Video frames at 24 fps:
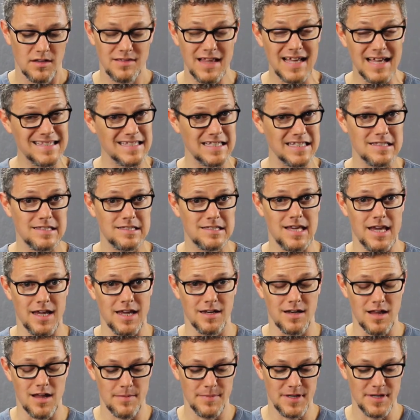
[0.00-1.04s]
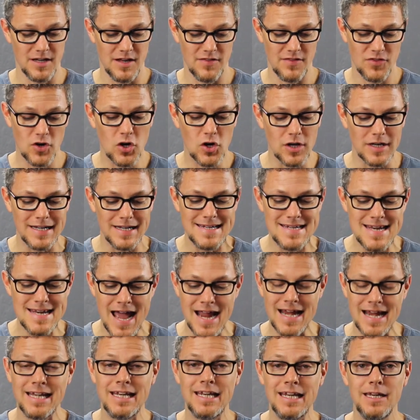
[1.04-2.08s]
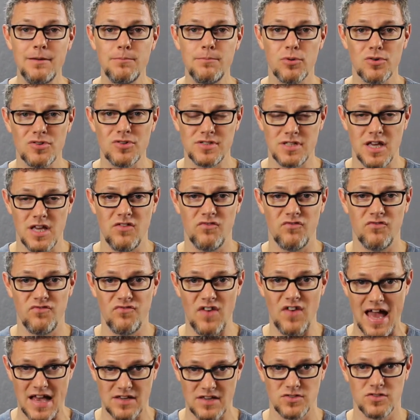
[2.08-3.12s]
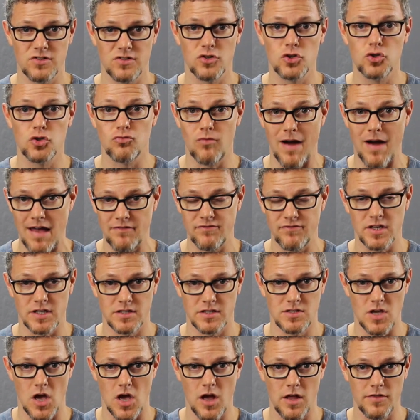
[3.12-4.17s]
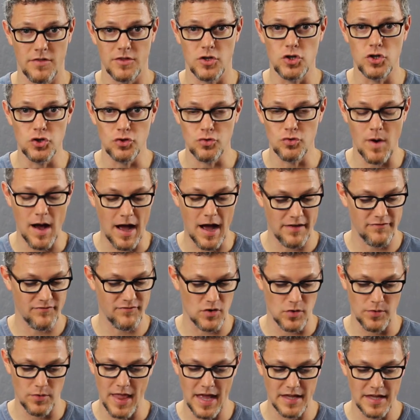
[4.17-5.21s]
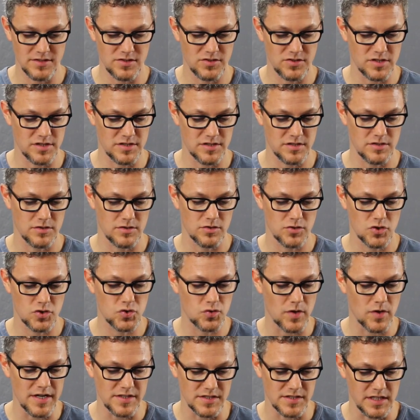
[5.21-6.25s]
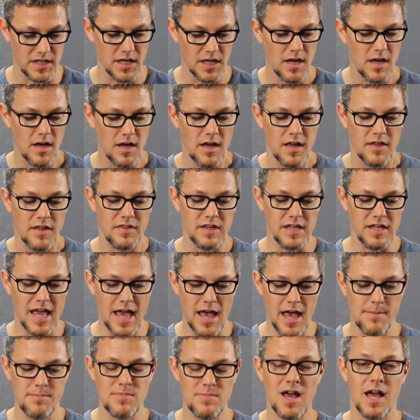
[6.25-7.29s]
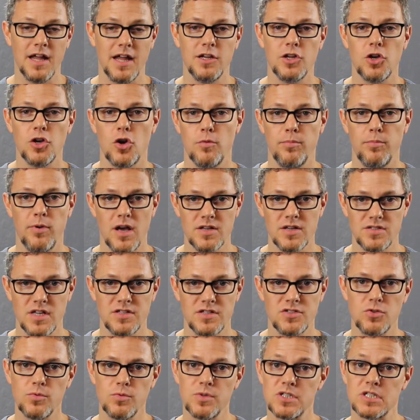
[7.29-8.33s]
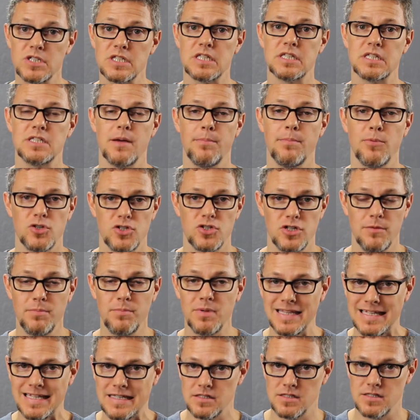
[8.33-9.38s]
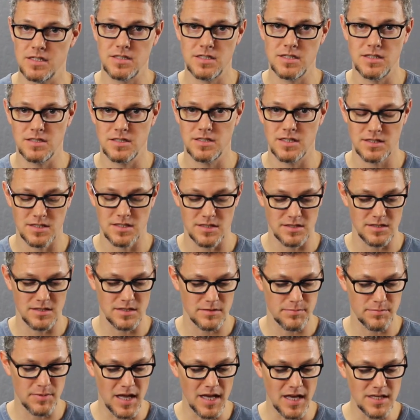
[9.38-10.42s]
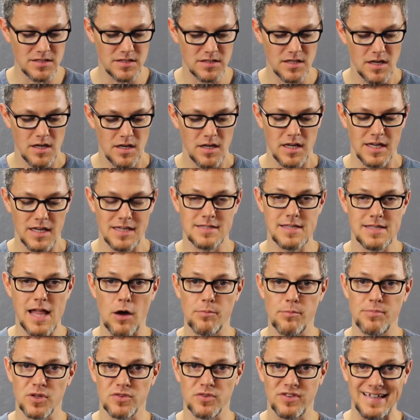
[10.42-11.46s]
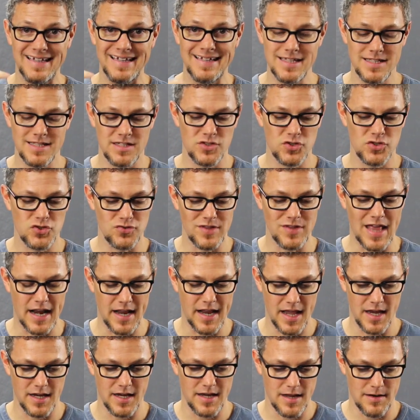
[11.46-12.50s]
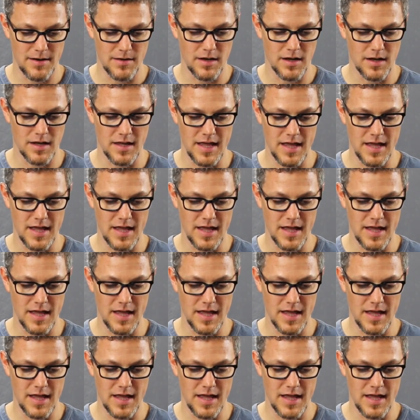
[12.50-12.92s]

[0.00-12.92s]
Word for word: That's insane. I mean, they're 90% faster graphics on the new iPhone. That's just crazy. The M9 coprocessor, which is a separate chip in the existing 6 and 6 Plus, is now built into that A9